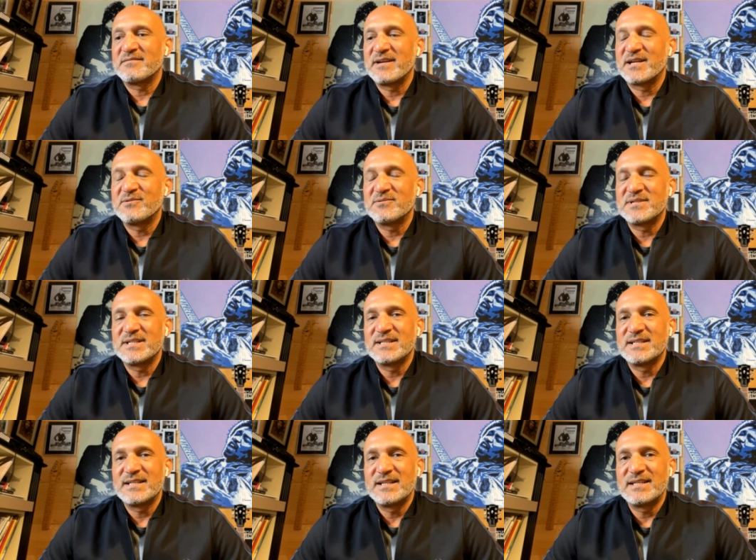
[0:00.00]
their record
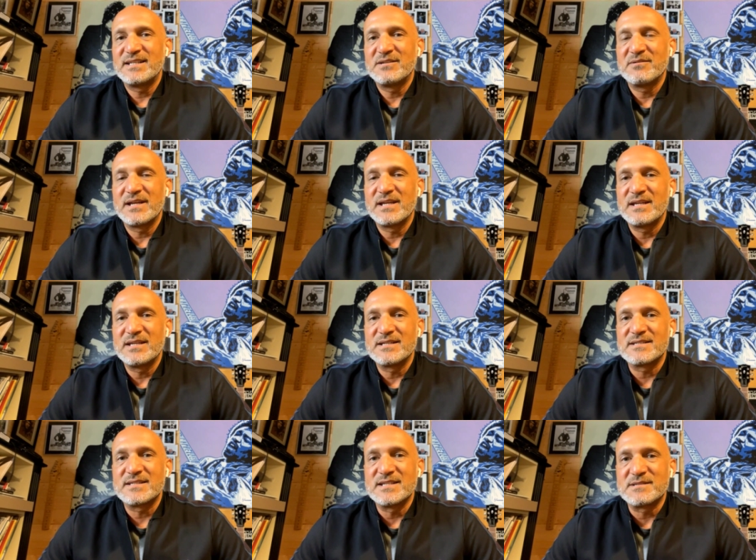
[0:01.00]
in, in the UAE
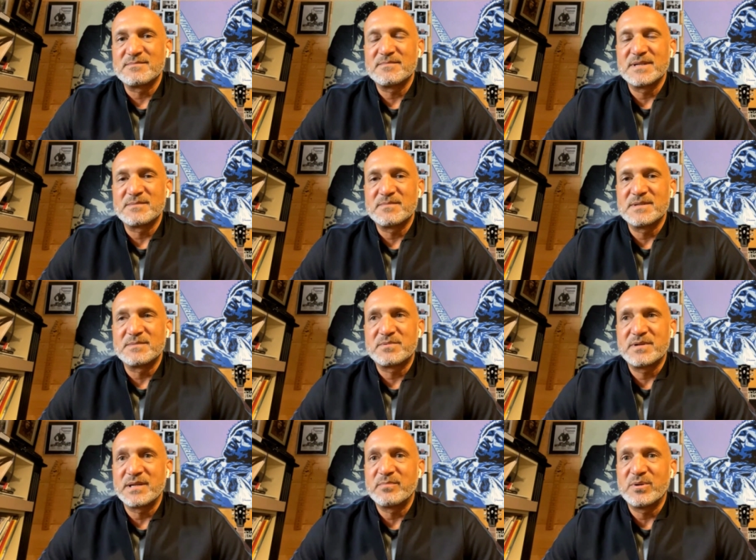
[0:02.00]
is, is, is is
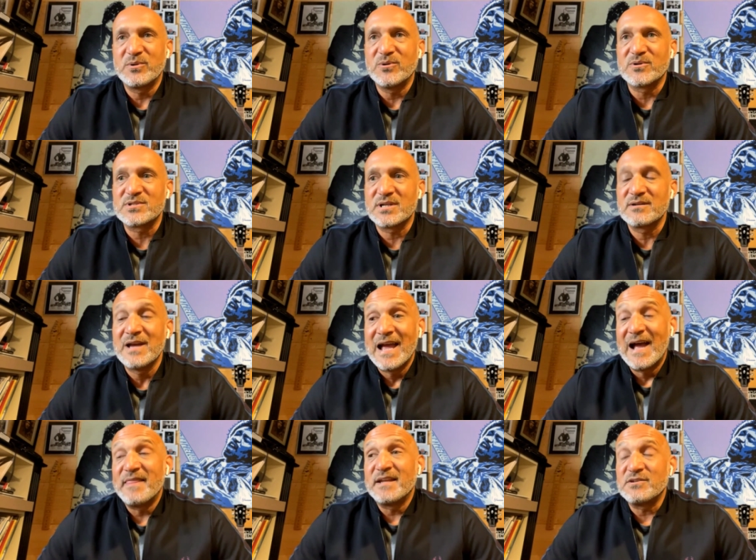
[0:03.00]
pretty poor. So,
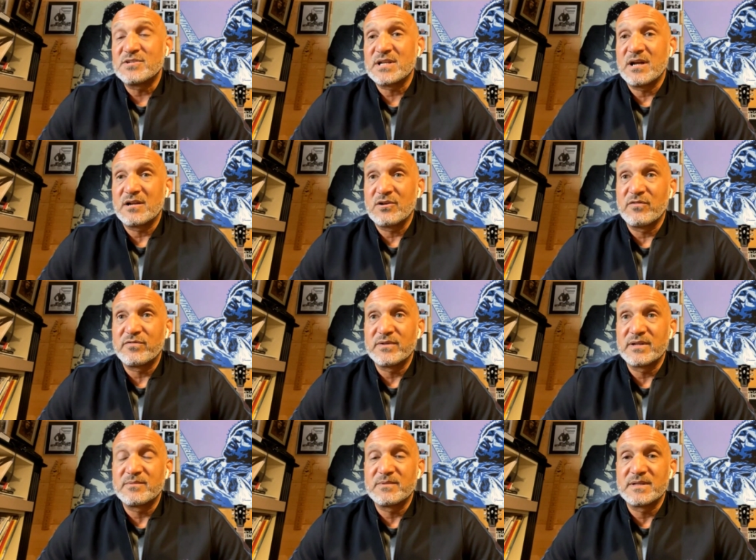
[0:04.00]
and then you start off
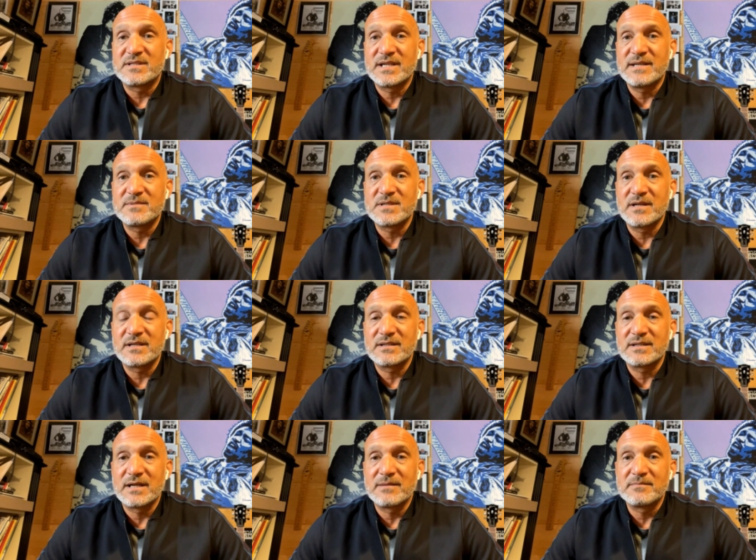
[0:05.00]
with with teams like
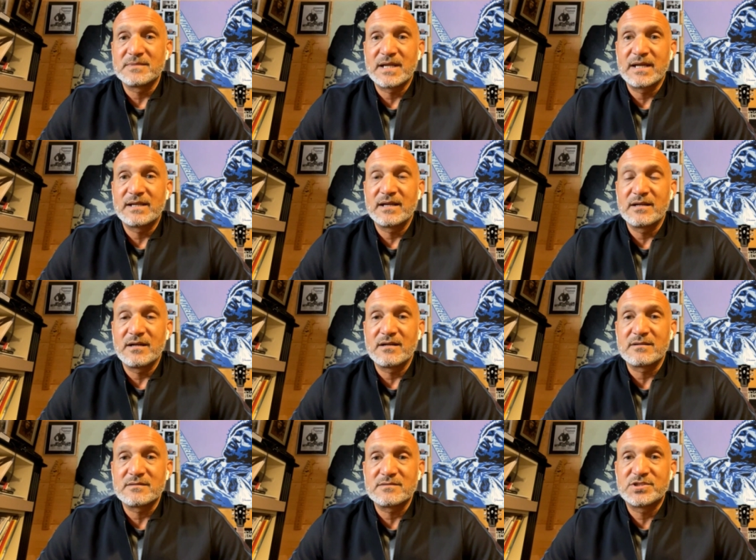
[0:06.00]
um,
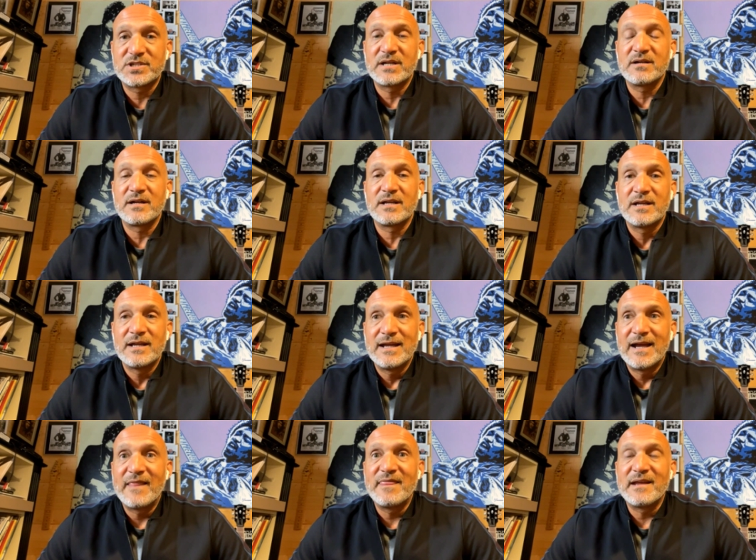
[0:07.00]
KKR Chennai,
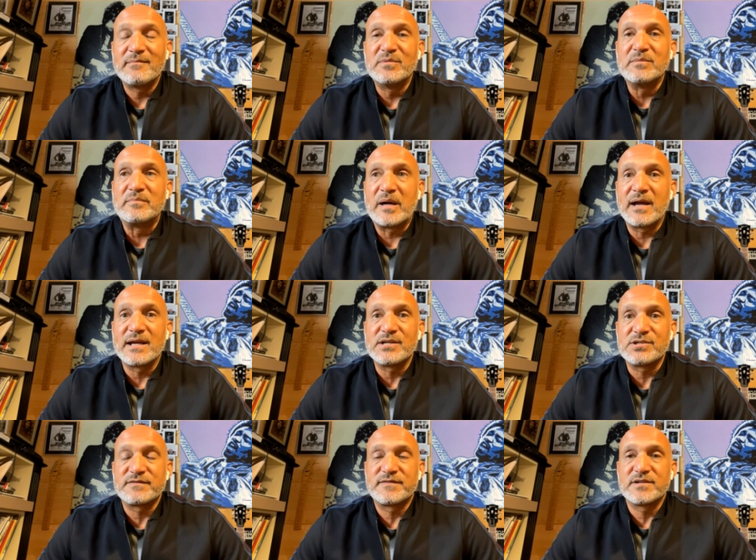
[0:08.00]
and then Mumbai as
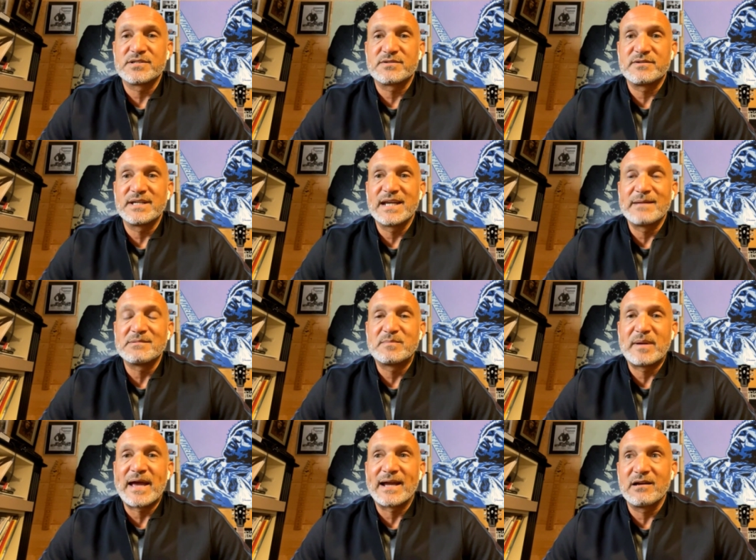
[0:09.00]
your first three games
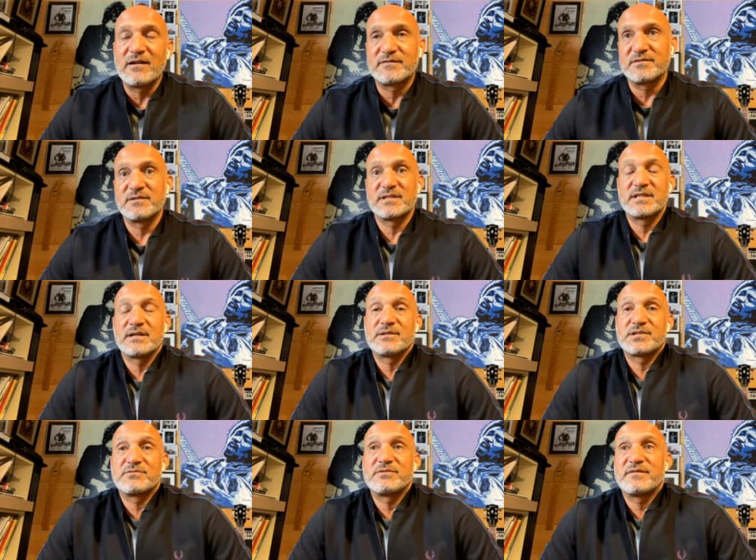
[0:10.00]
back after you know a
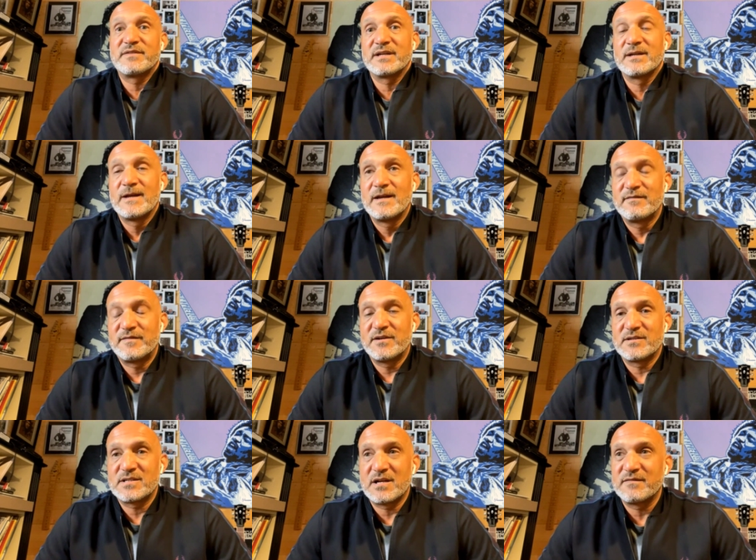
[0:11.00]
terrific
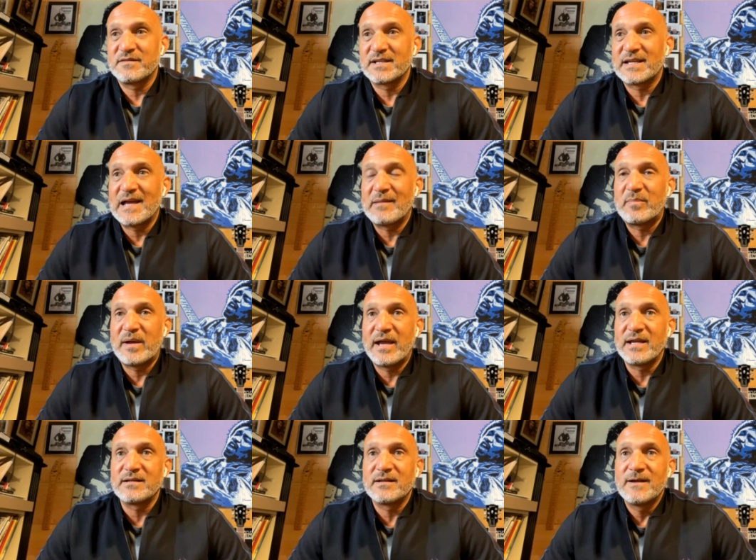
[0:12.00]
first half of the
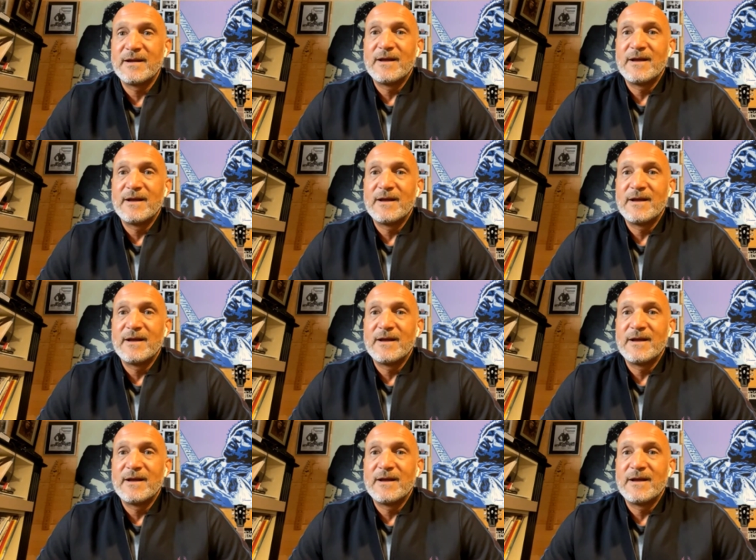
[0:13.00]
campaign,